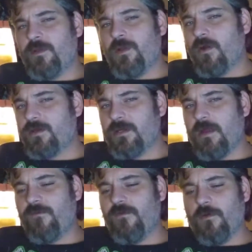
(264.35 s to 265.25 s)
the Dark
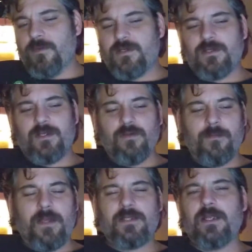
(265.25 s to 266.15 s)
Side film is still the
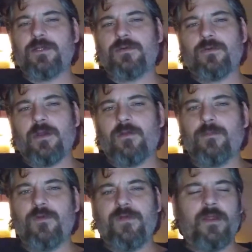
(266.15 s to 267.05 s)
best Hansel and Gretel
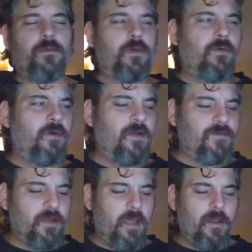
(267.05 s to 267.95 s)
movie we will
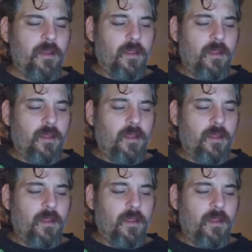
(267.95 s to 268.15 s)
ever get.